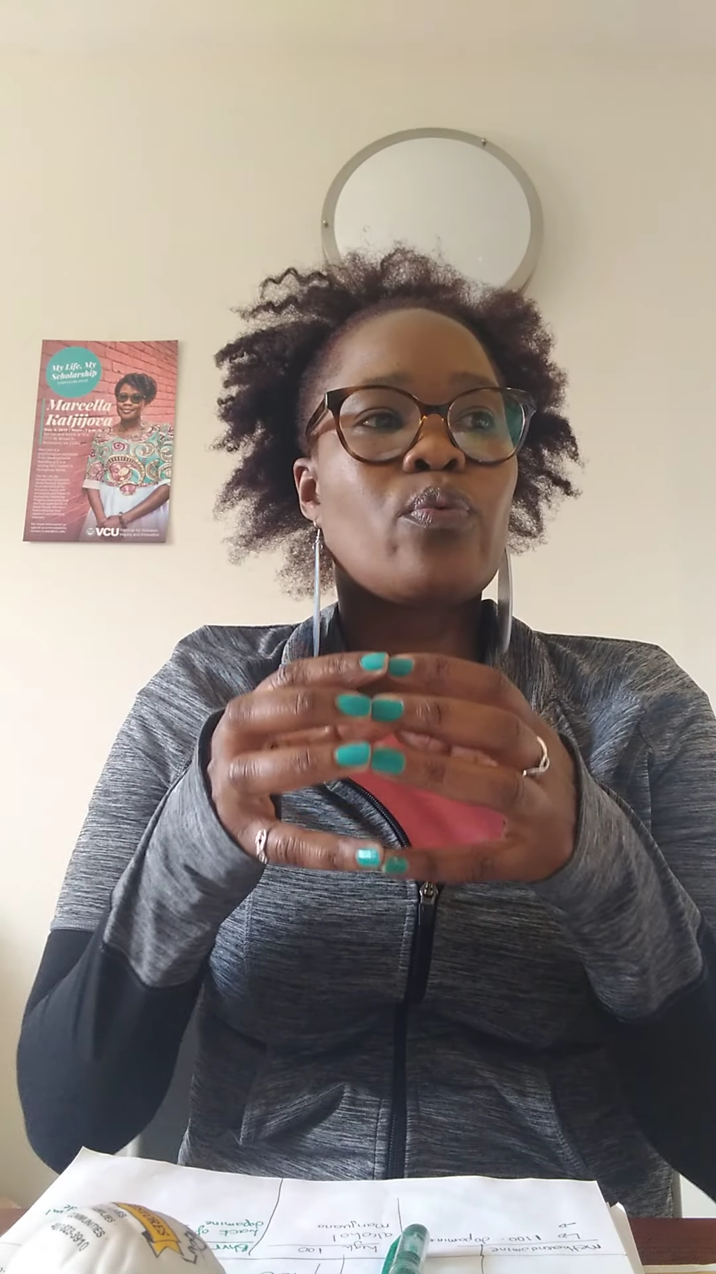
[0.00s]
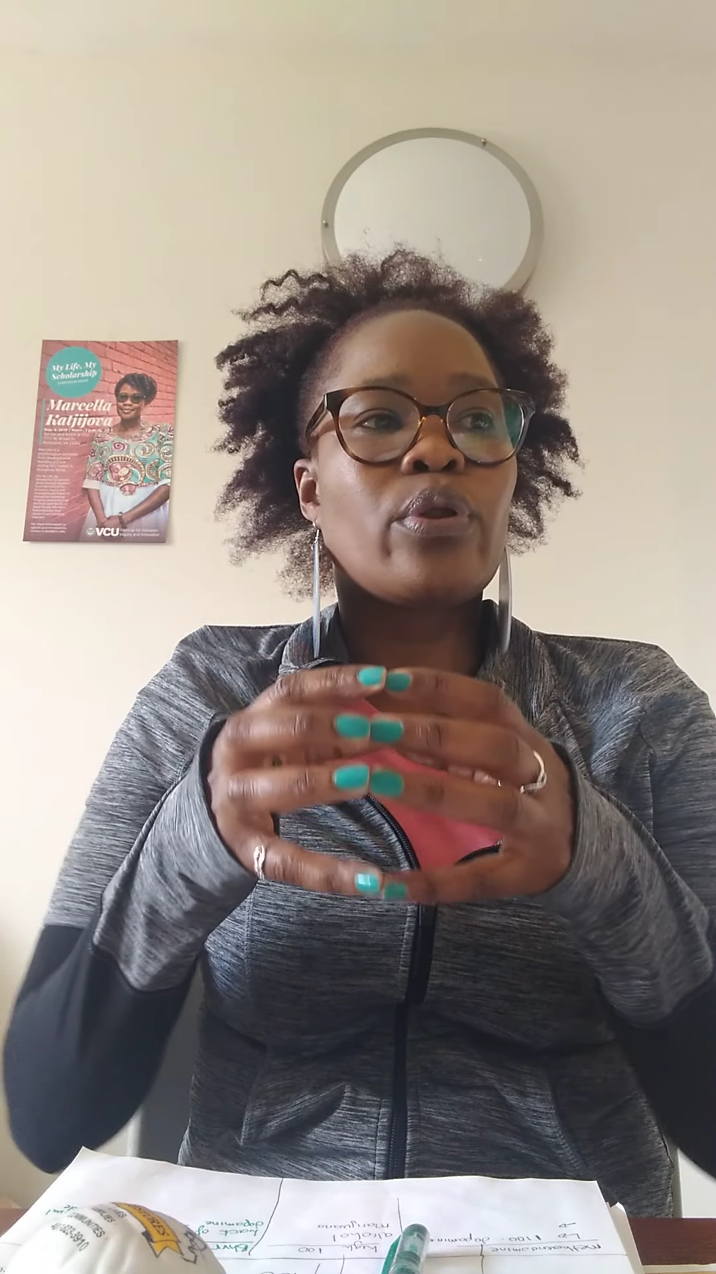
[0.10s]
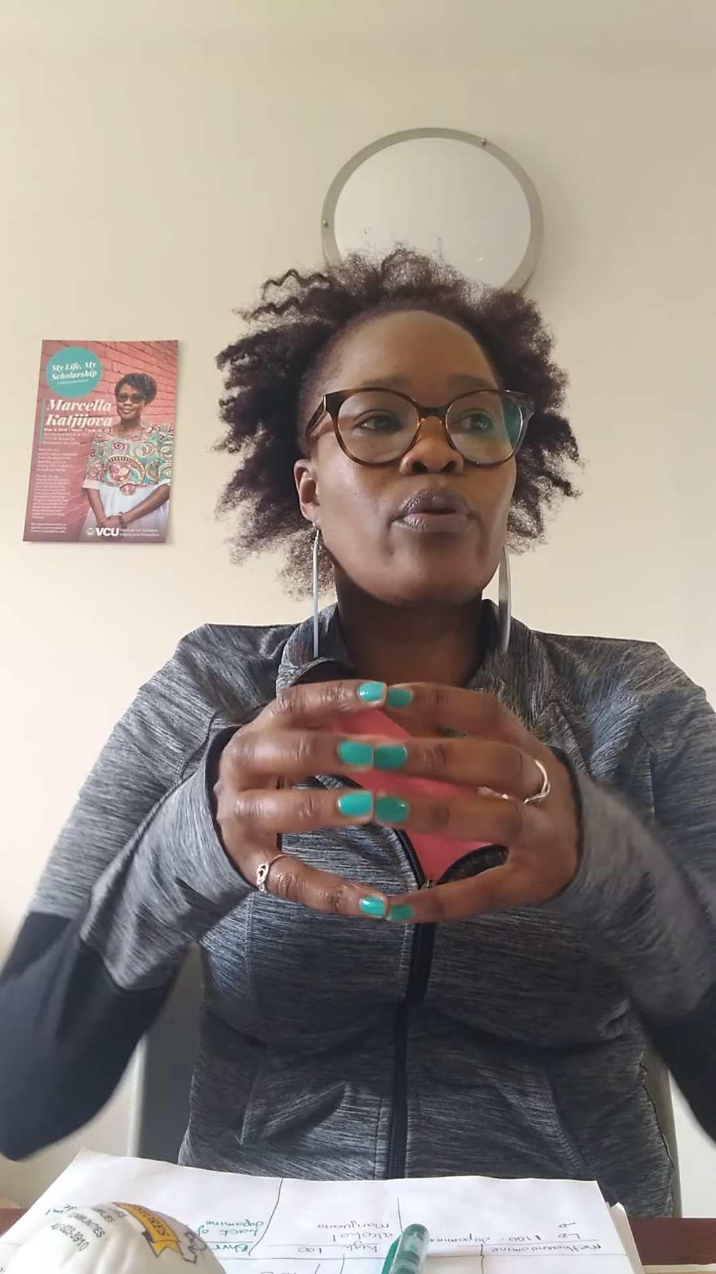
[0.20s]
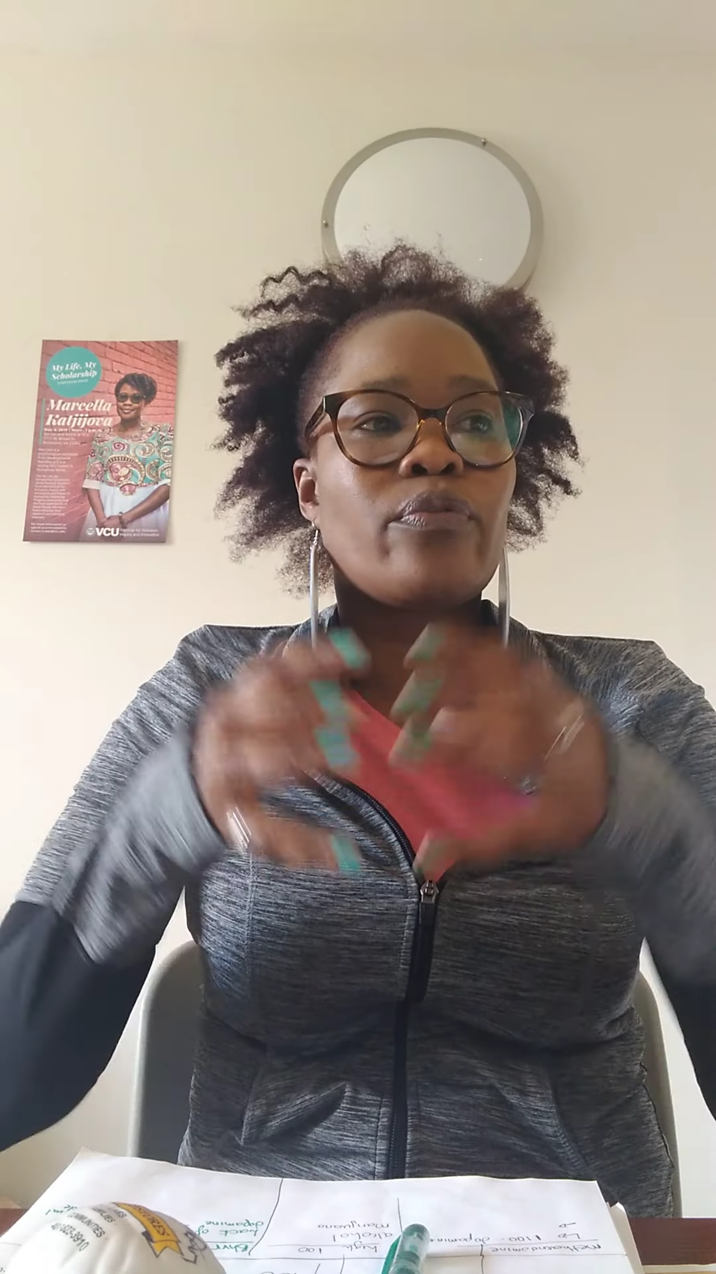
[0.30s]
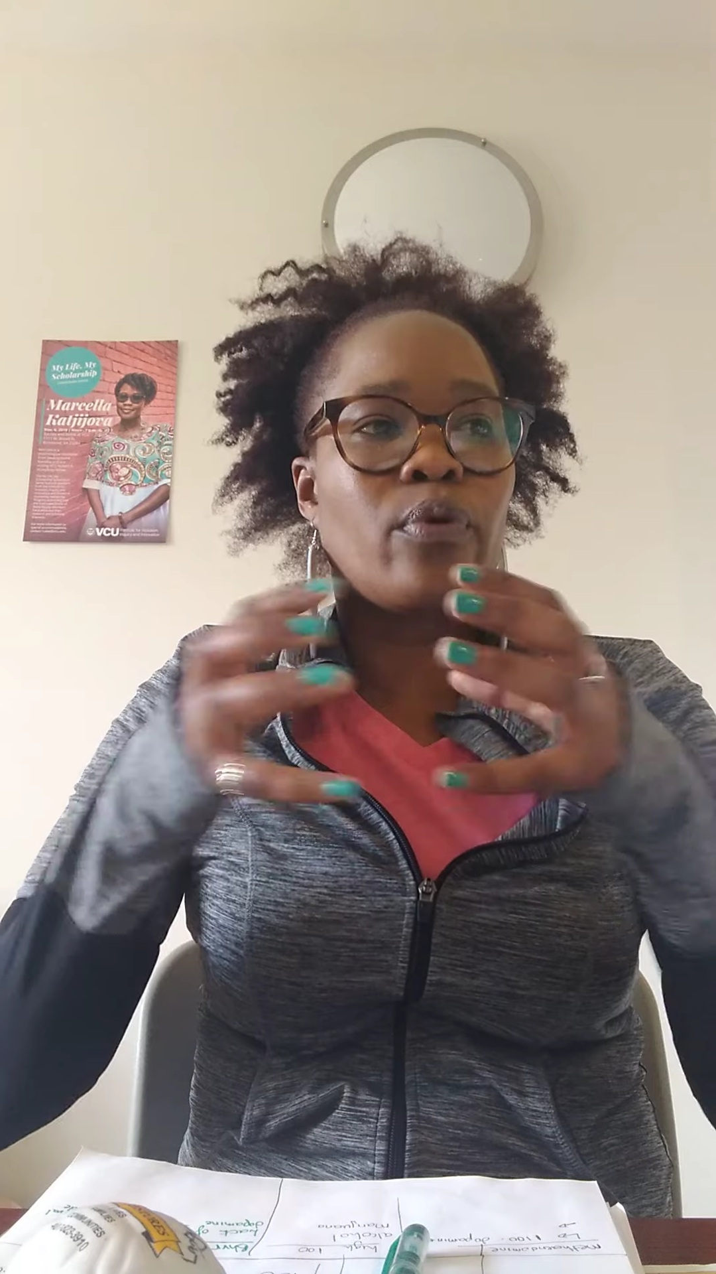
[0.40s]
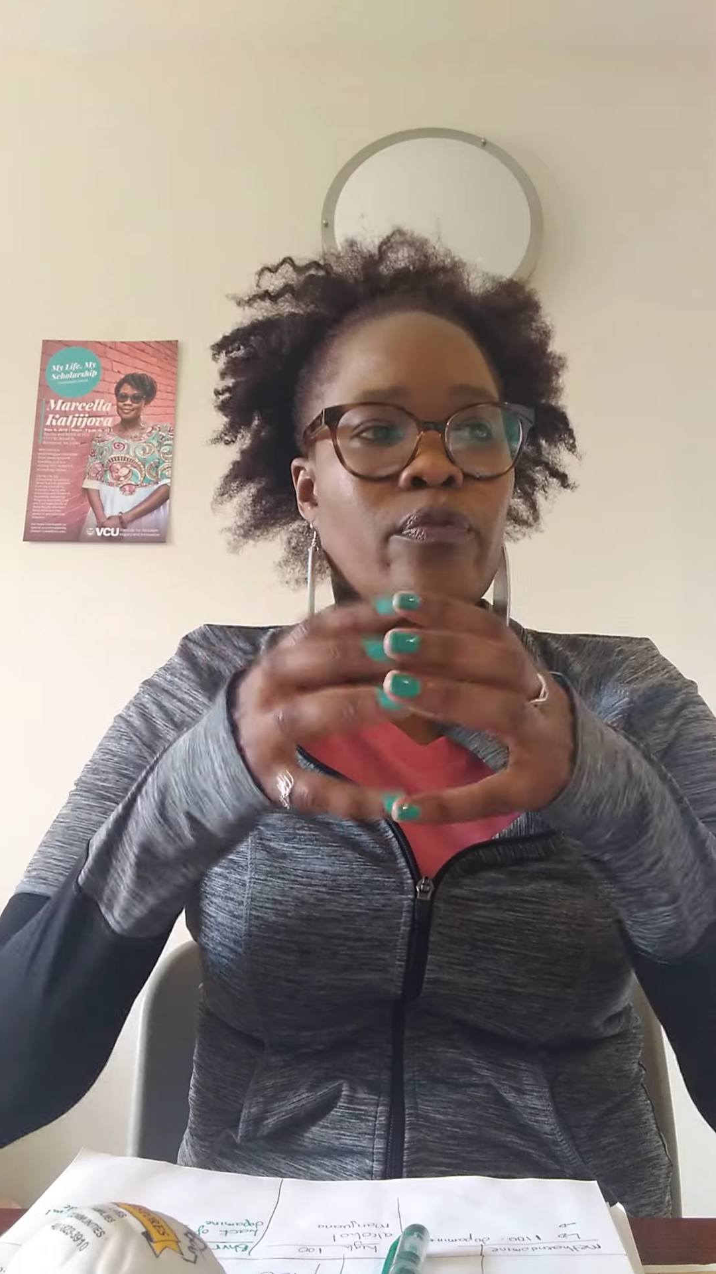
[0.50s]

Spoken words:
kuriro